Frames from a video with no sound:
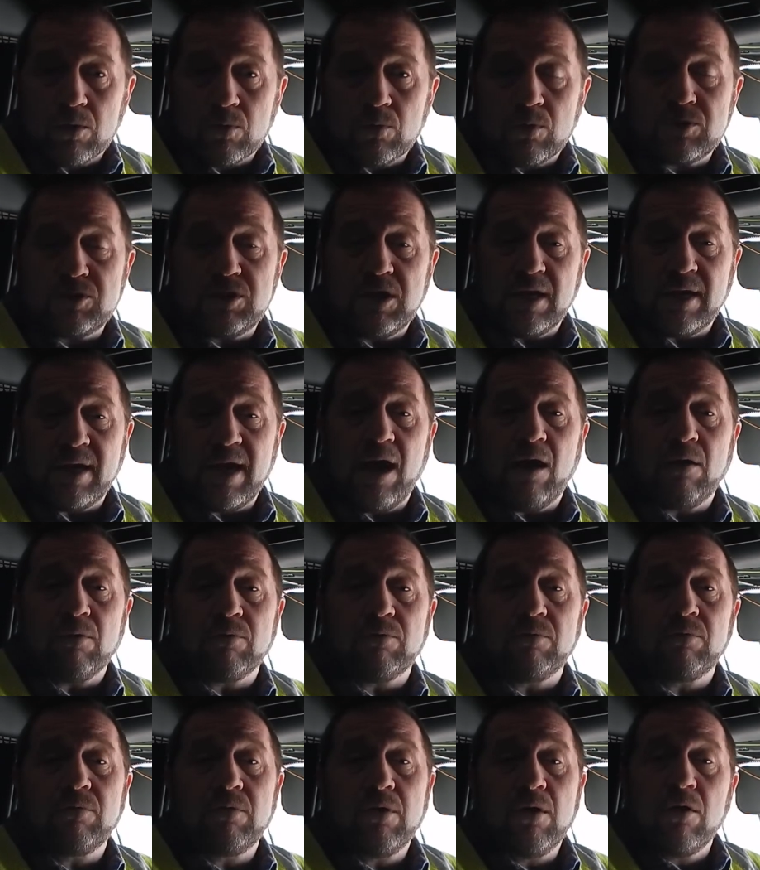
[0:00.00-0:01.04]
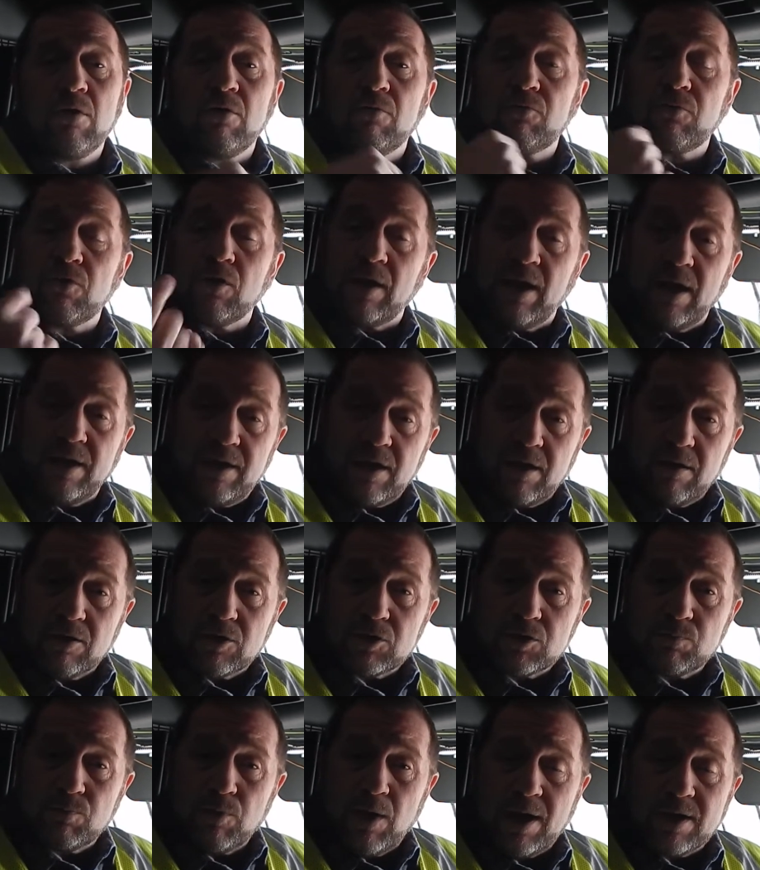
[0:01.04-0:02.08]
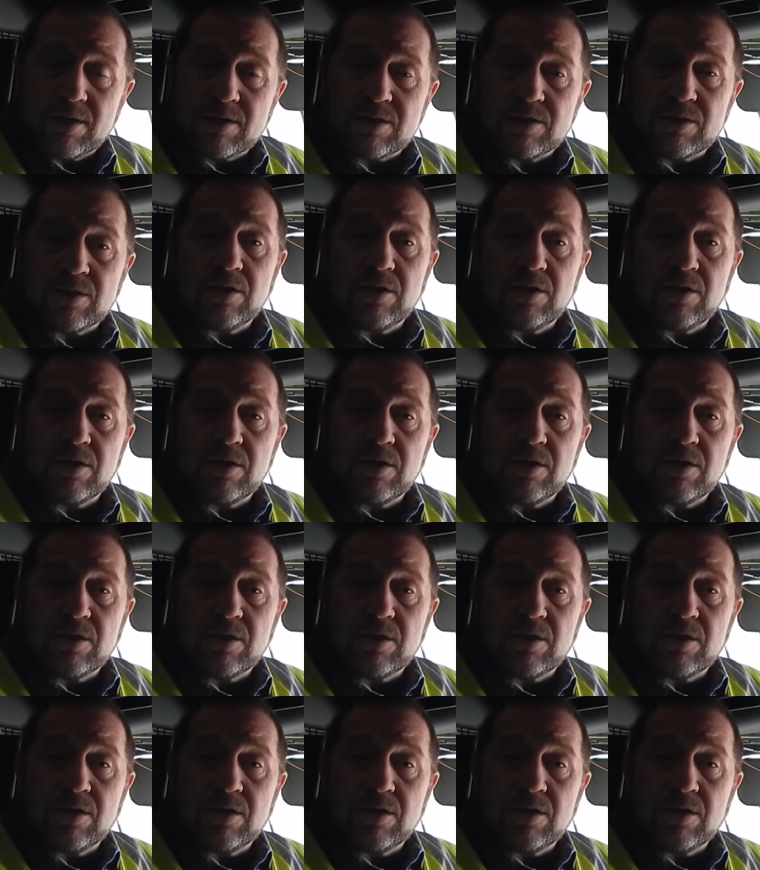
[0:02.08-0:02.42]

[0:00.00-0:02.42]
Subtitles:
was the accountant for Land Air Express.